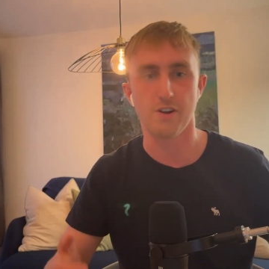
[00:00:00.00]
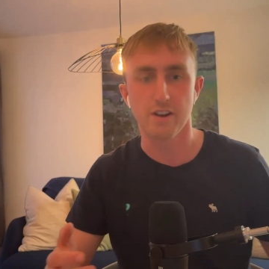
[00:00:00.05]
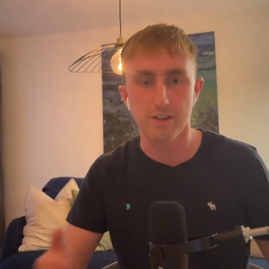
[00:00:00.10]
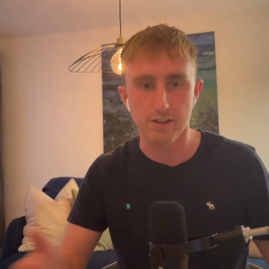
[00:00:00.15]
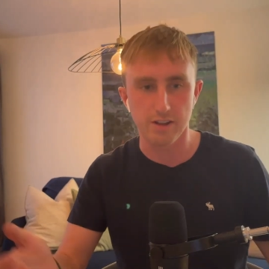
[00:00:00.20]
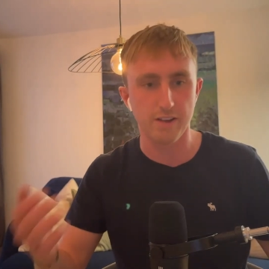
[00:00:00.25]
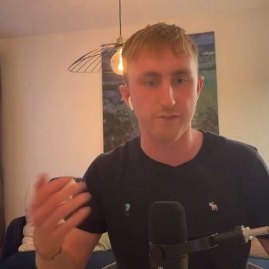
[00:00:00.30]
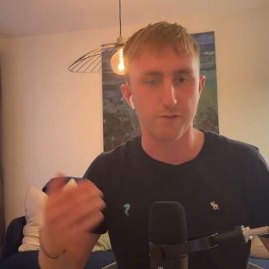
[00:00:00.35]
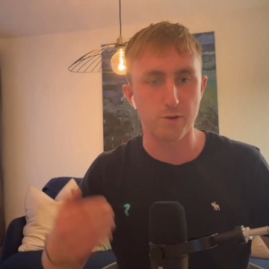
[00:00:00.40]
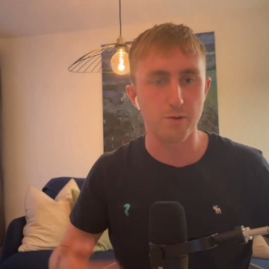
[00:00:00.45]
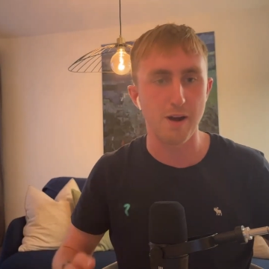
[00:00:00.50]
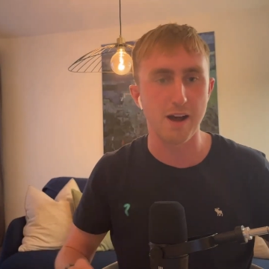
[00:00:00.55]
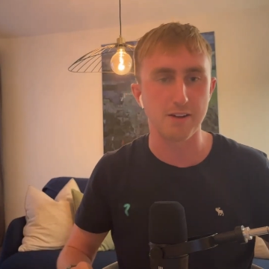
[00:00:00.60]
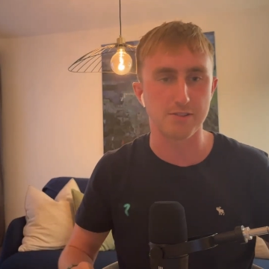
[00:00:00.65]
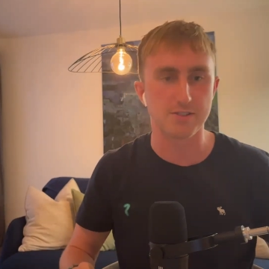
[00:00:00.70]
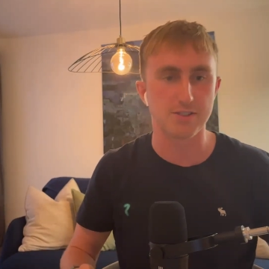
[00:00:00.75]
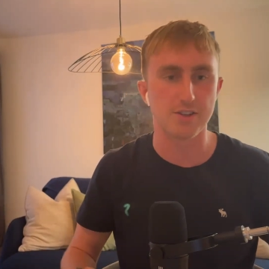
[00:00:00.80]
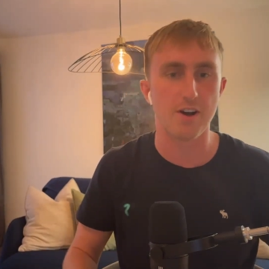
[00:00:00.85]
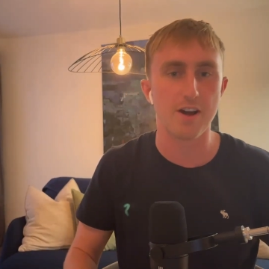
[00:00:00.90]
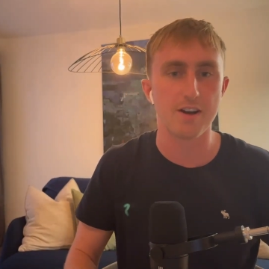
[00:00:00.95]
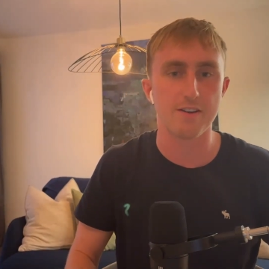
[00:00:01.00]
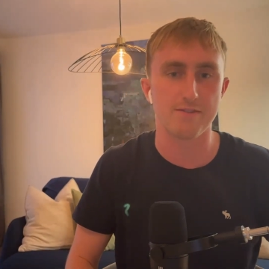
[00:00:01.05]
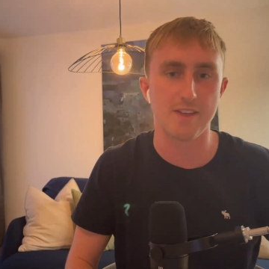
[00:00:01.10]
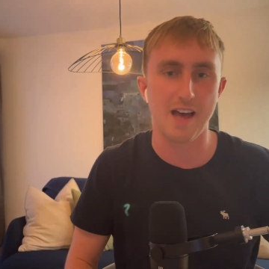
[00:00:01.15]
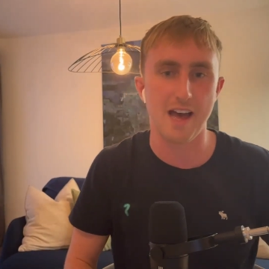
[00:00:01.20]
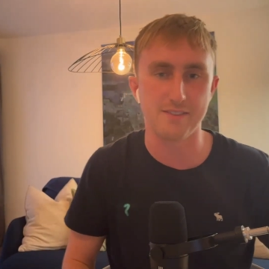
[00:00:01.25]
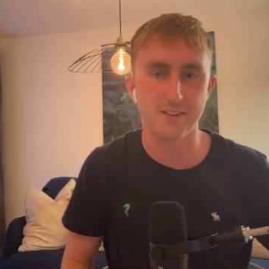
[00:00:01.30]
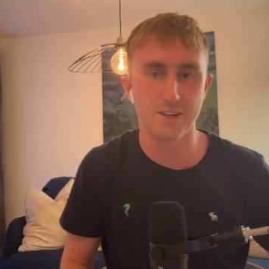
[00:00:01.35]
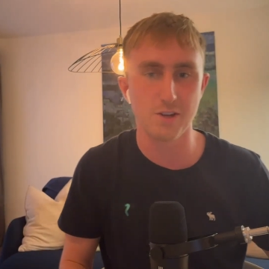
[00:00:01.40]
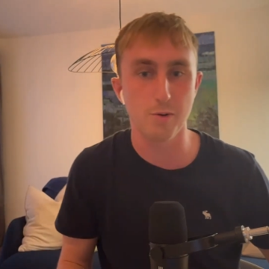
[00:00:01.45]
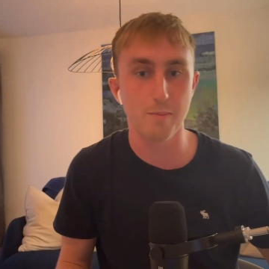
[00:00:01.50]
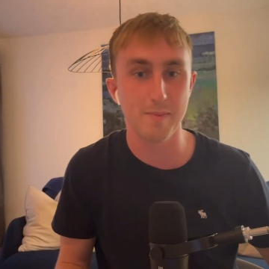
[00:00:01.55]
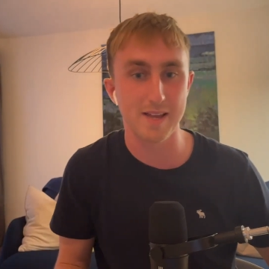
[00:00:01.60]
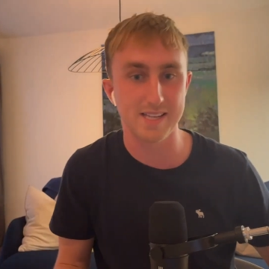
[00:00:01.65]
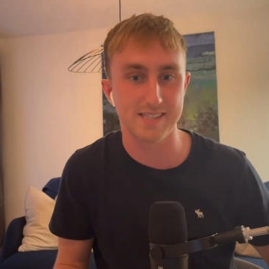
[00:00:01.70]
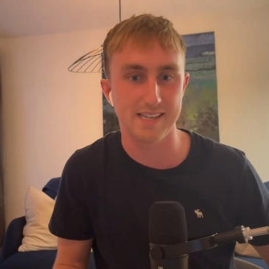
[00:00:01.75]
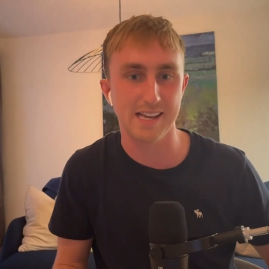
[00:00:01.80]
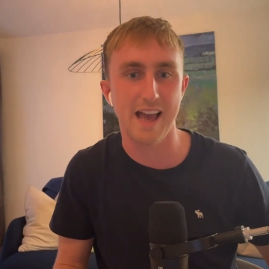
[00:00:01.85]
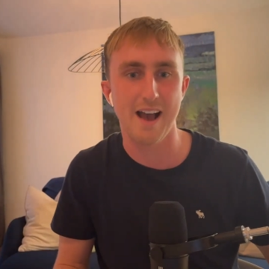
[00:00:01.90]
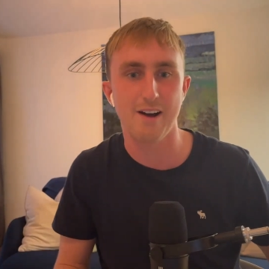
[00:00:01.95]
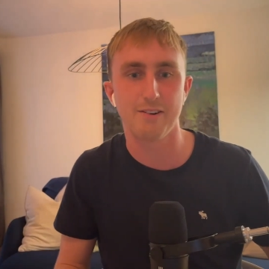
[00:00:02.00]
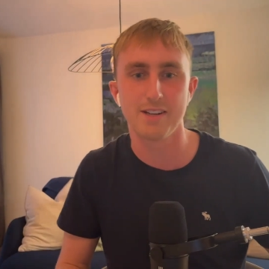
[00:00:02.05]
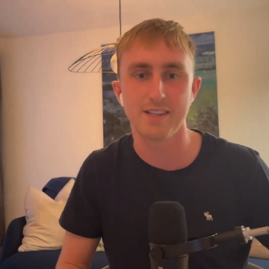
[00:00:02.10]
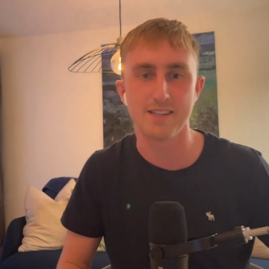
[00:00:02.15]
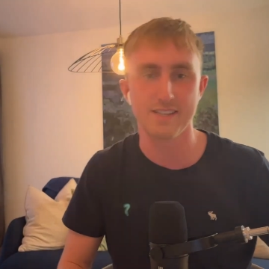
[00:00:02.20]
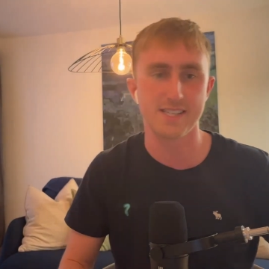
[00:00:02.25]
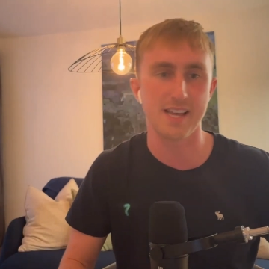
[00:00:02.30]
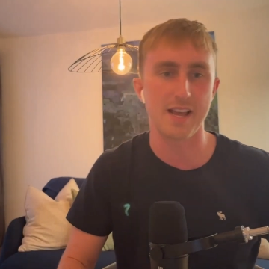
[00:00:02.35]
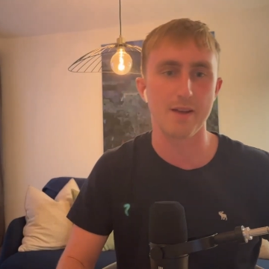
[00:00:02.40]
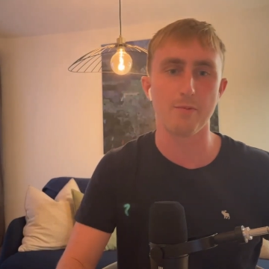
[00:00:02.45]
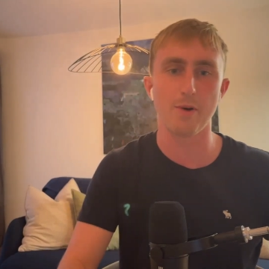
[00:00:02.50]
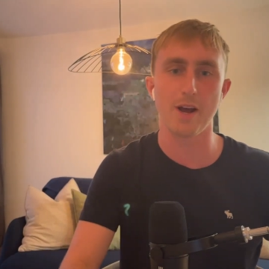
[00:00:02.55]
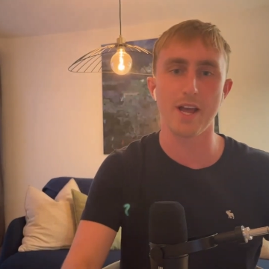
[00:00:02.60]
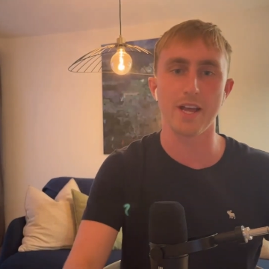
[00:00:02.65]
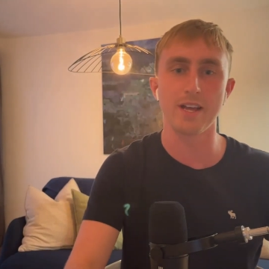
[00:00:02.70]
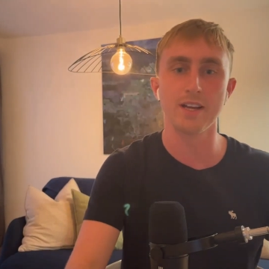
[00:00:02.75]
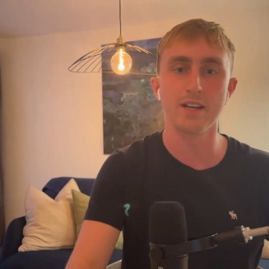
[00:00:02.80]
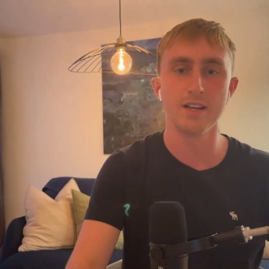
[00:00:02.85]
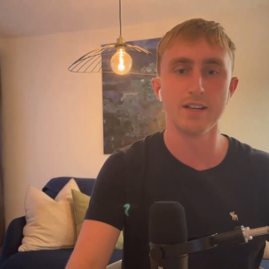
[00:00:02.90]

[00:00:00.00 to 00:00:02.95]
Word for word: And if you're outside of that, then you're missing out in the same way